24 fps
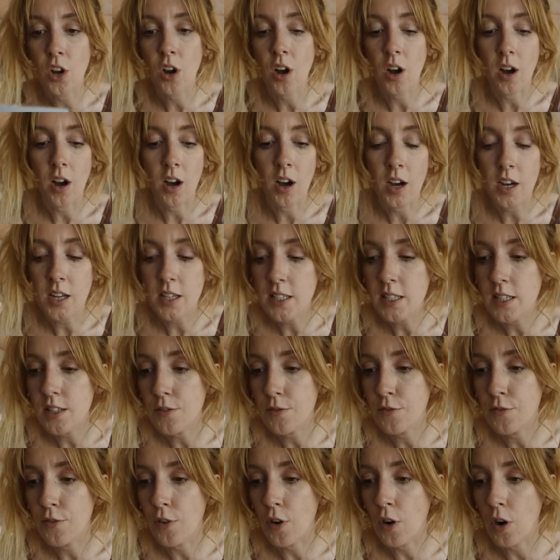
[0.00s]
cards
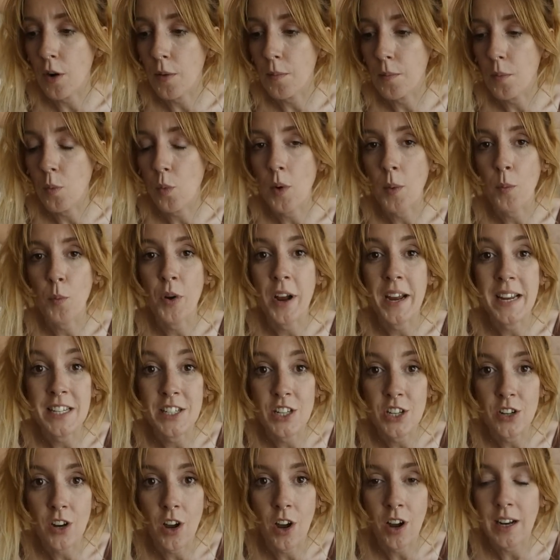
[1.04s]
from when we are in
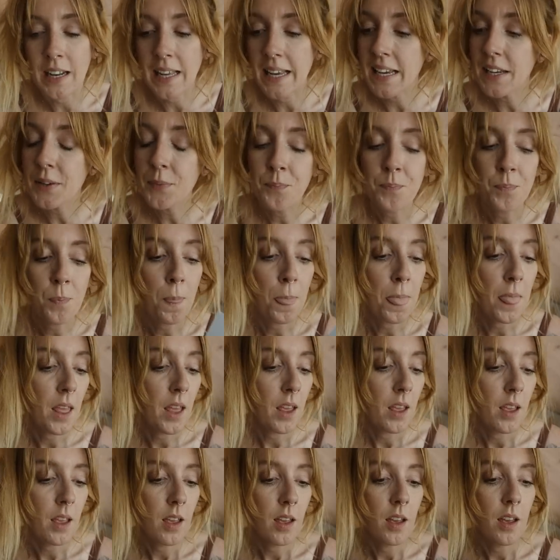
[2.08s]
Denali.
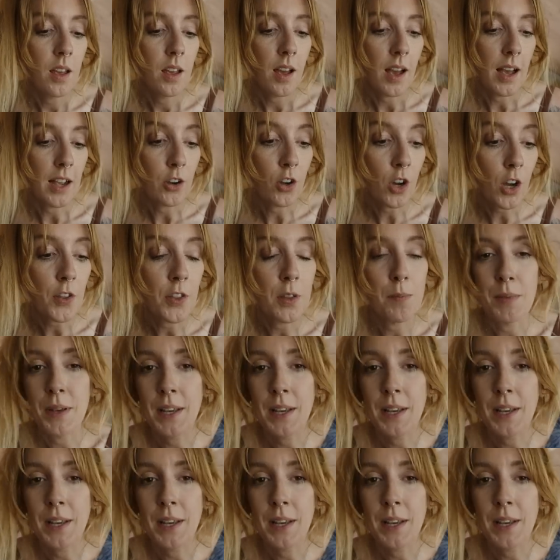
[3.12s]
I got them